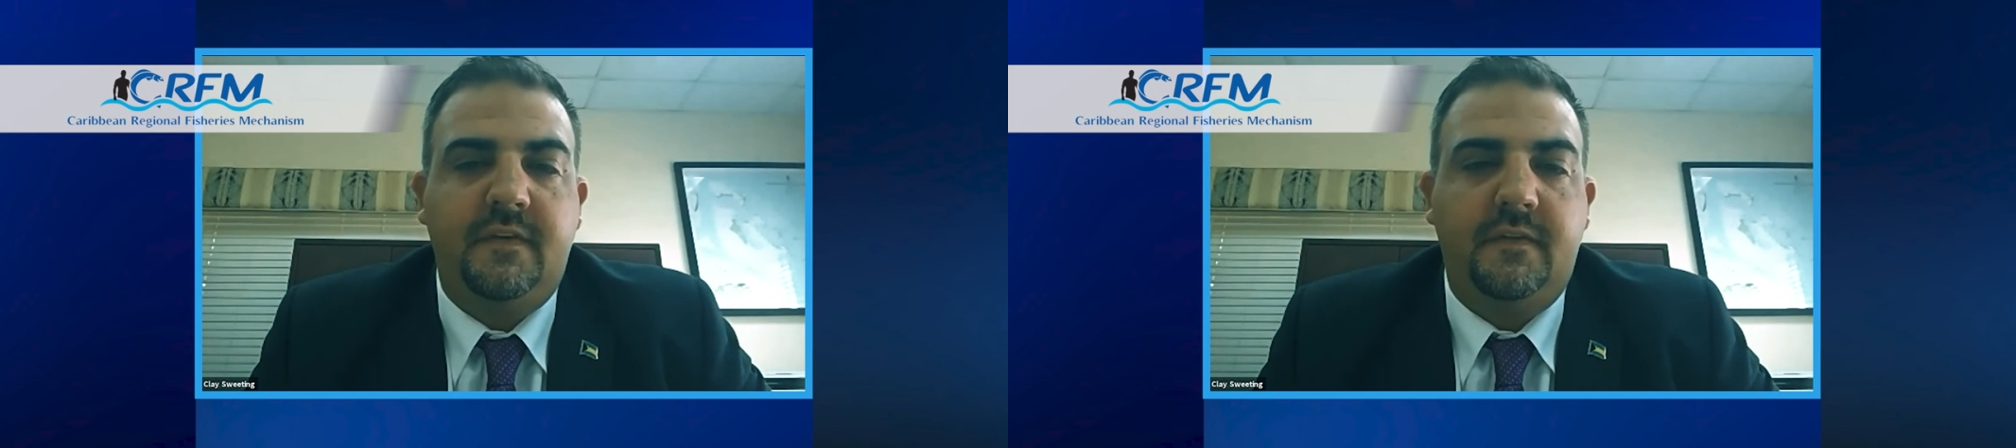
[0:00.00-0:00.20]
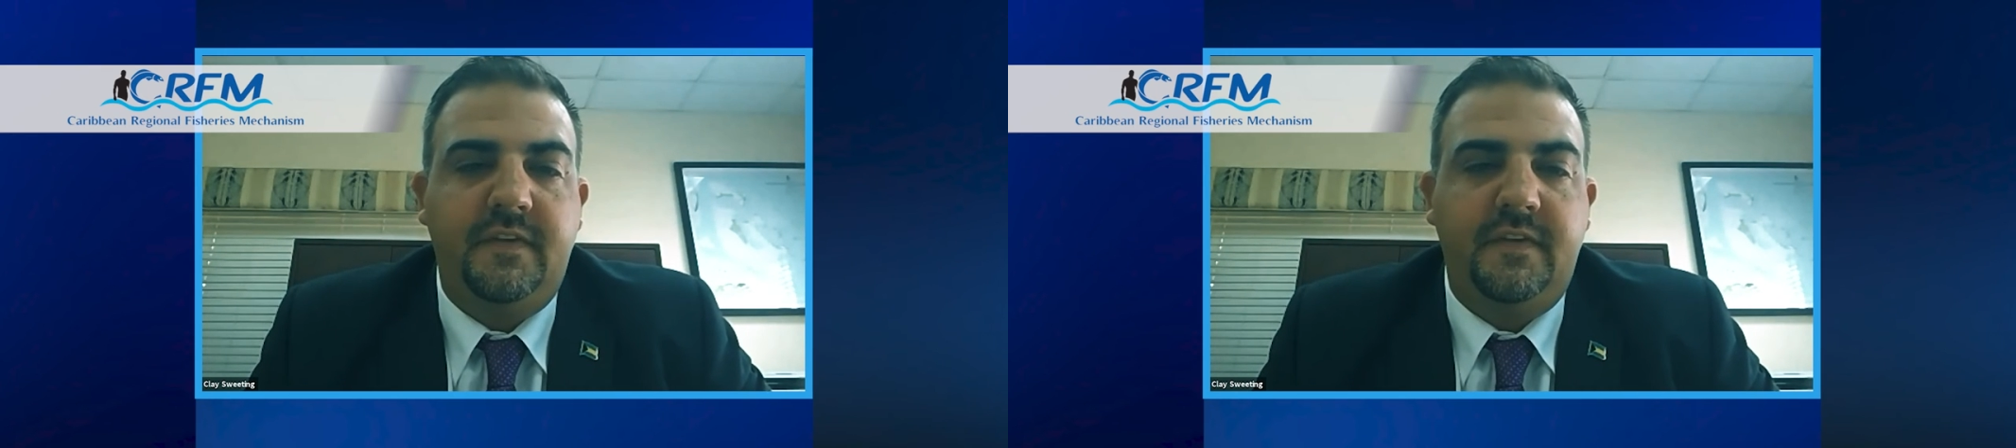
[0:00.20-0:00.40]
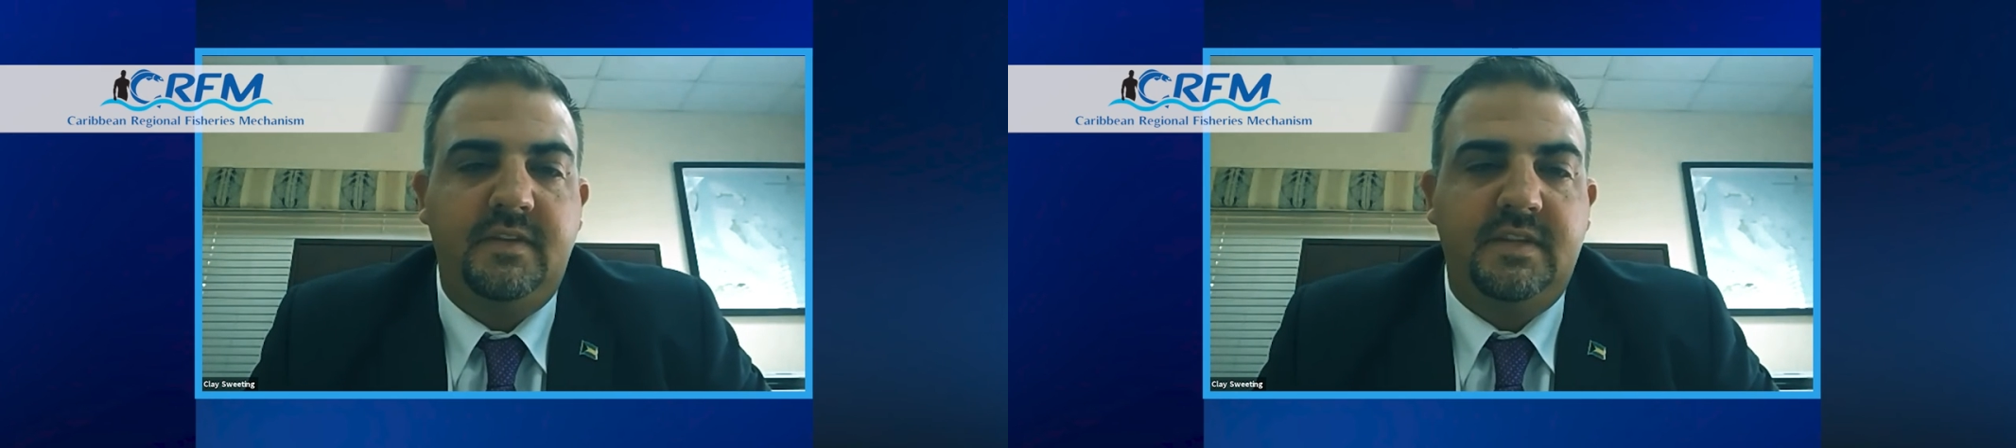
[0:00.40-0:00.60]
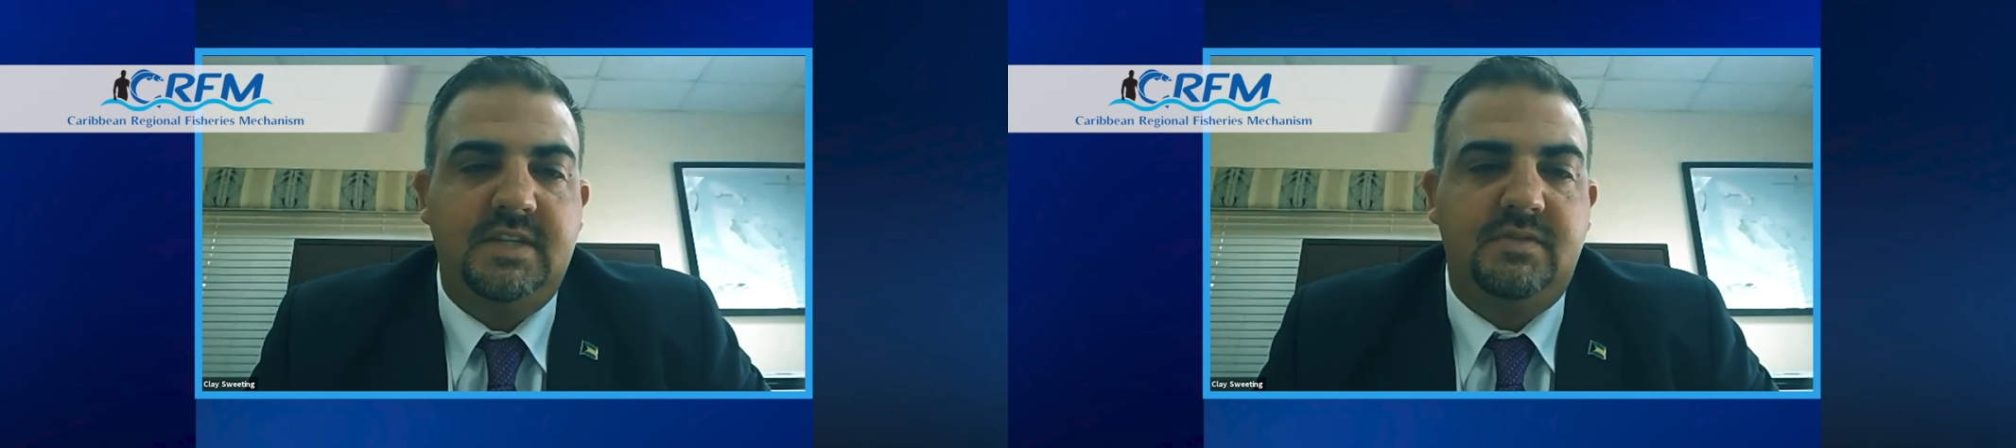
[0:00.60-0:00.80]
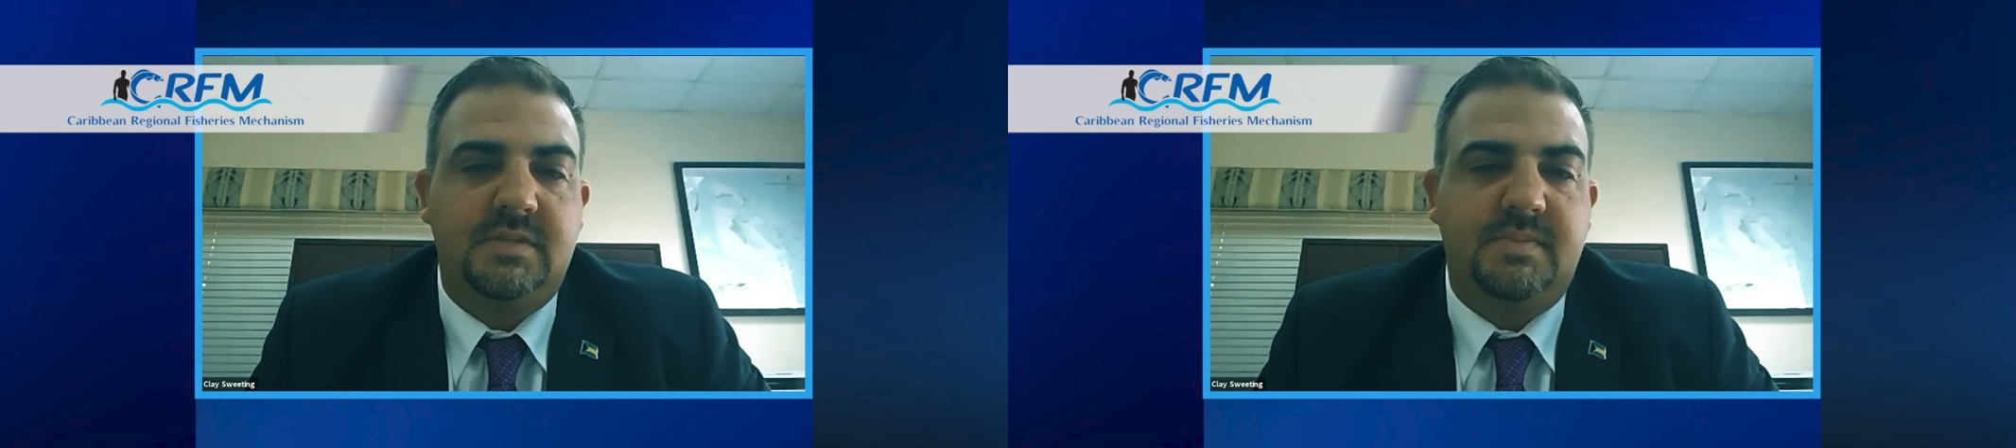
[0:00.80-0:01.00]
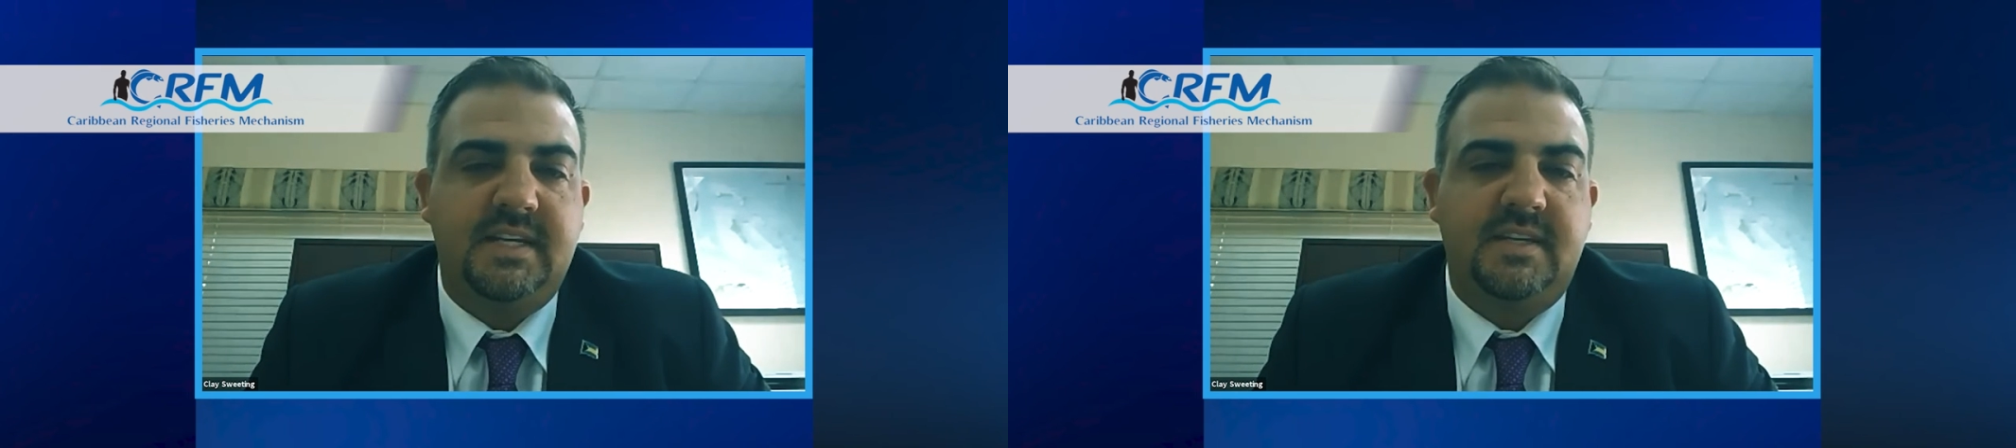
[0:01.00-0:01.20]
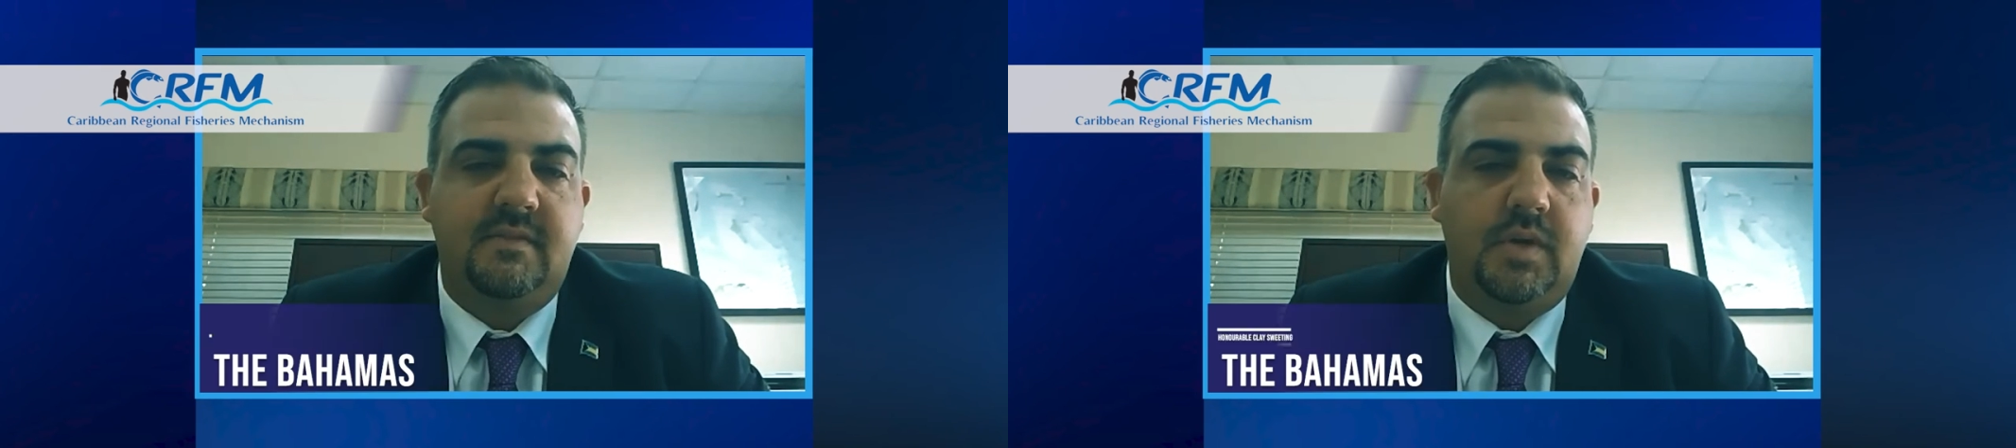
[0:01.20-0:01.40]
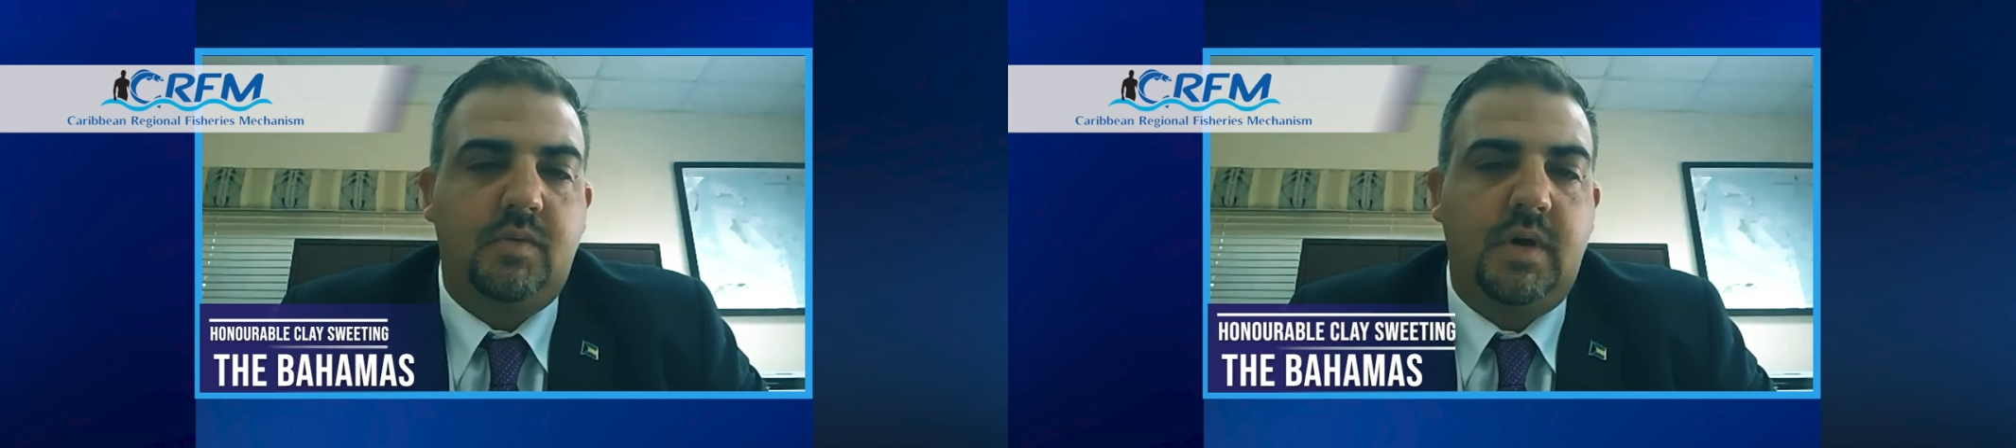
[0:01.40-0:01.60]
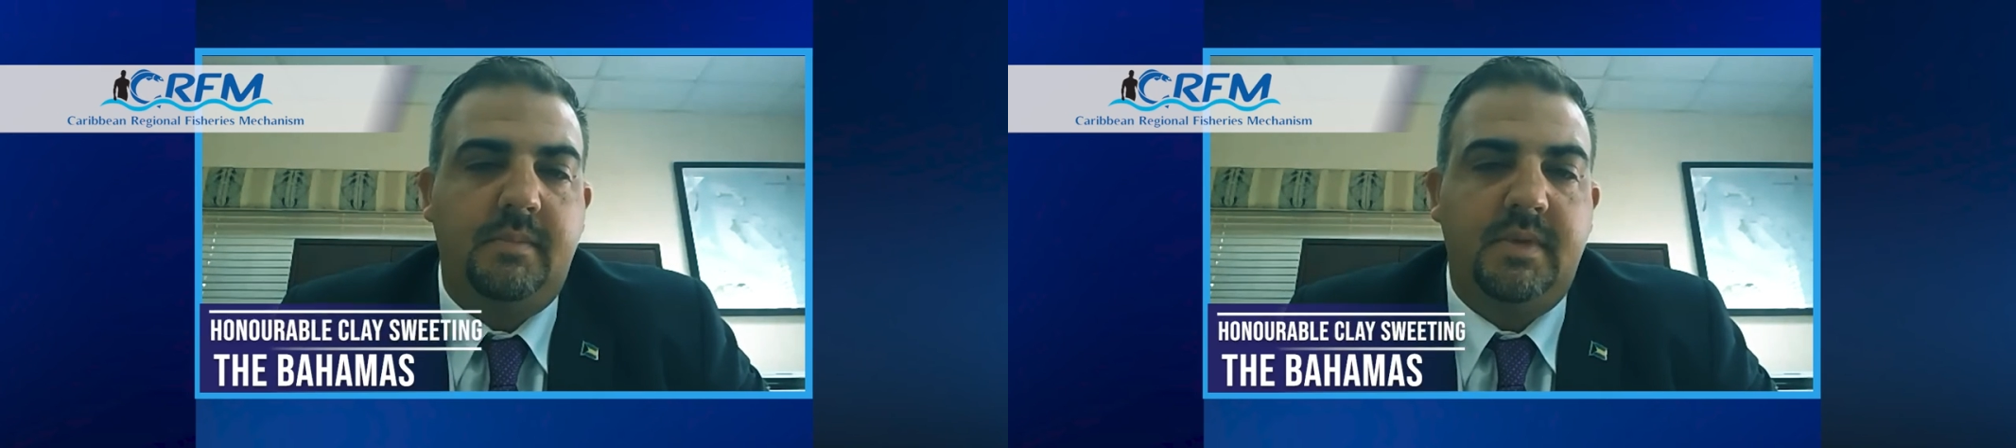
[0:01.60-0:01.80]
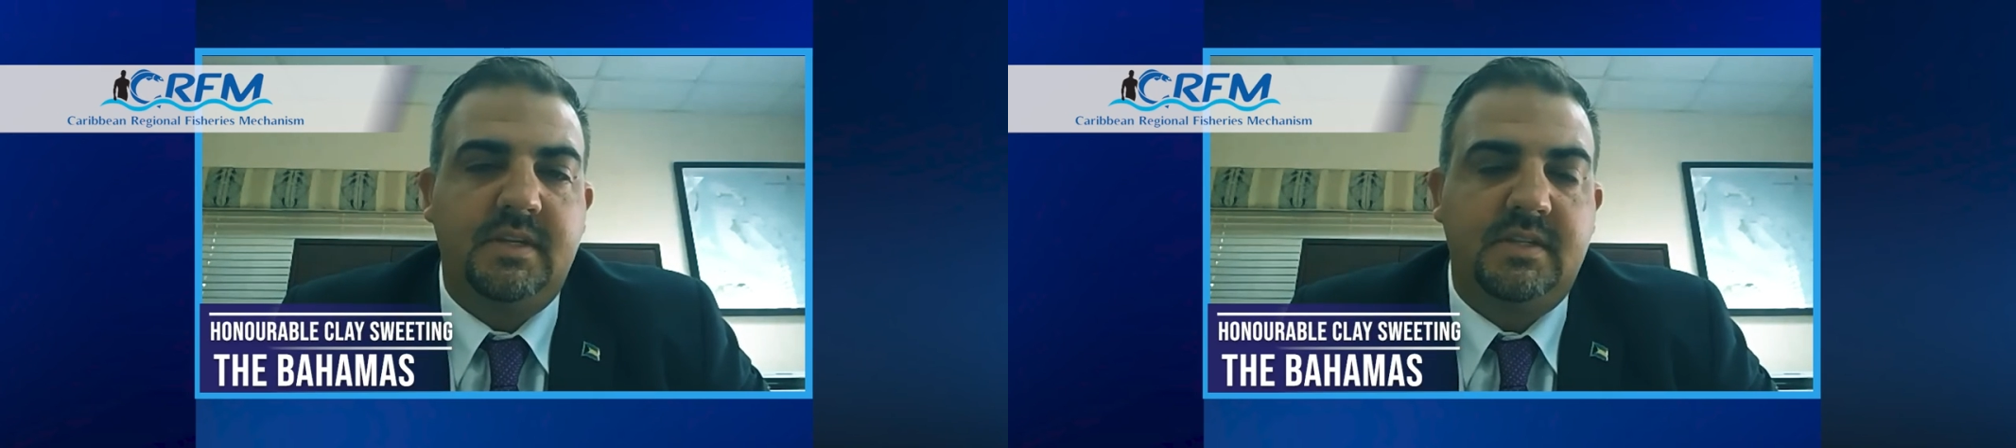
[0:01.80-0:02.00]
fulfill these respective
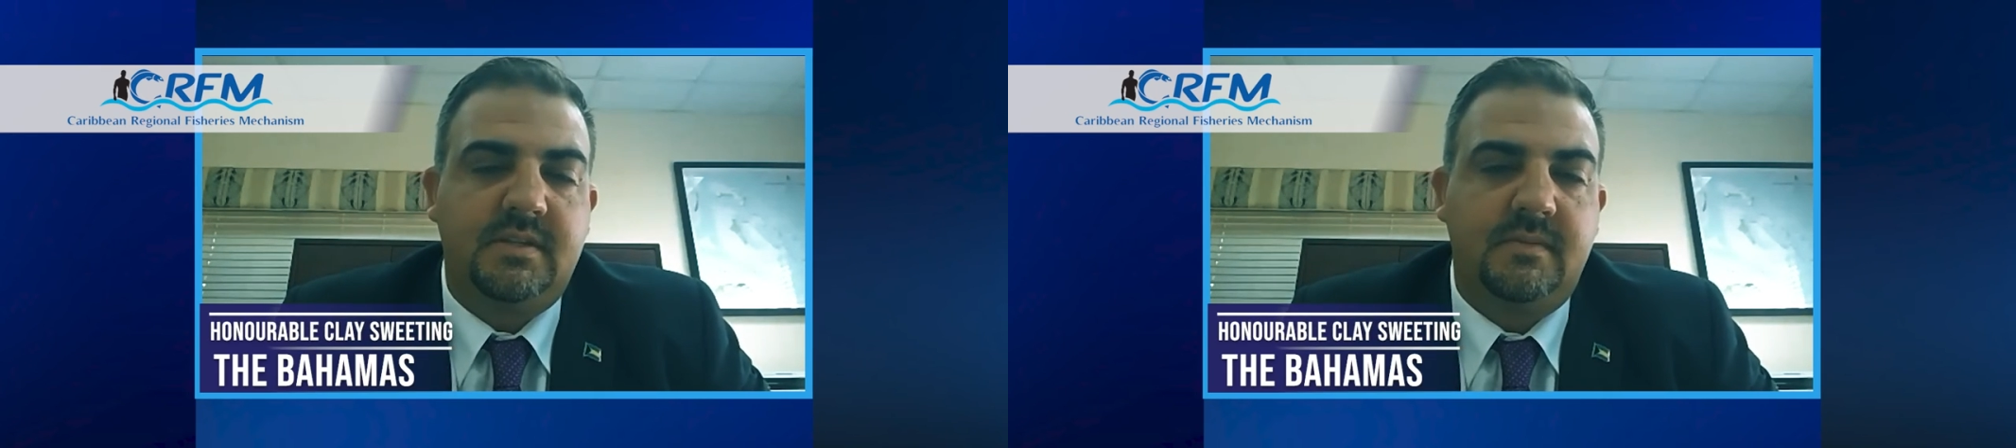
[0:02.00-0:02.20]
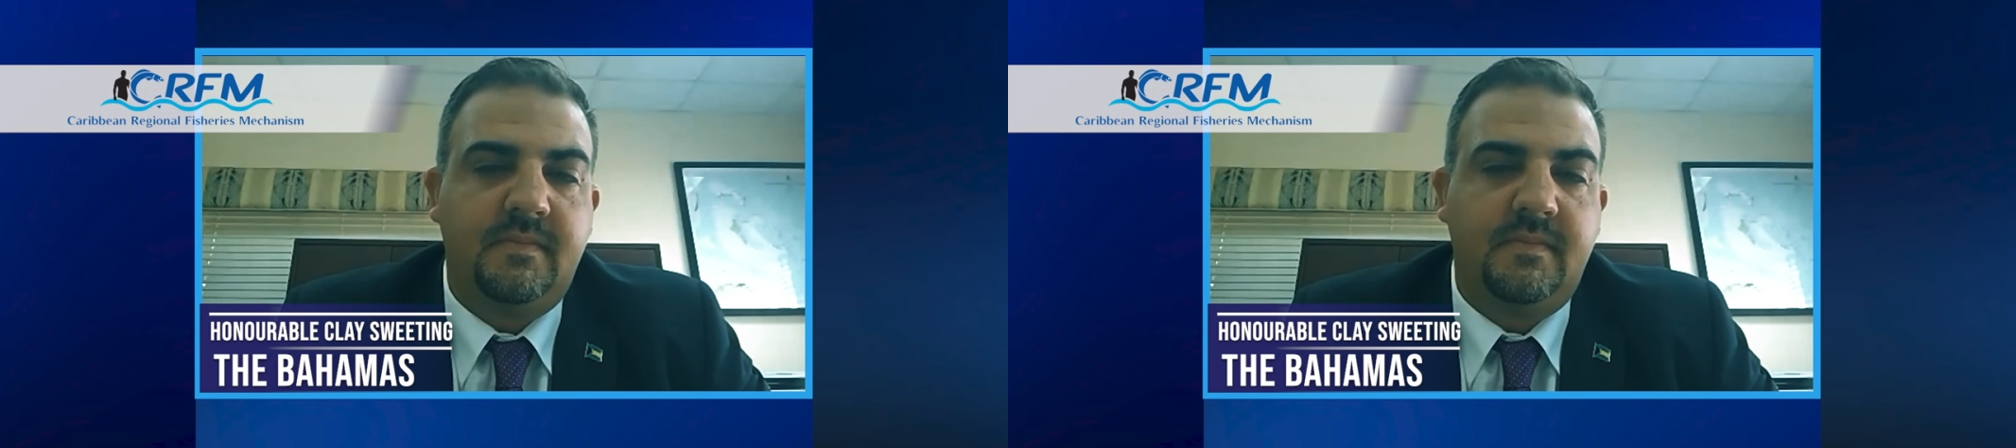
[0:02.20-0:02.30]
requirements.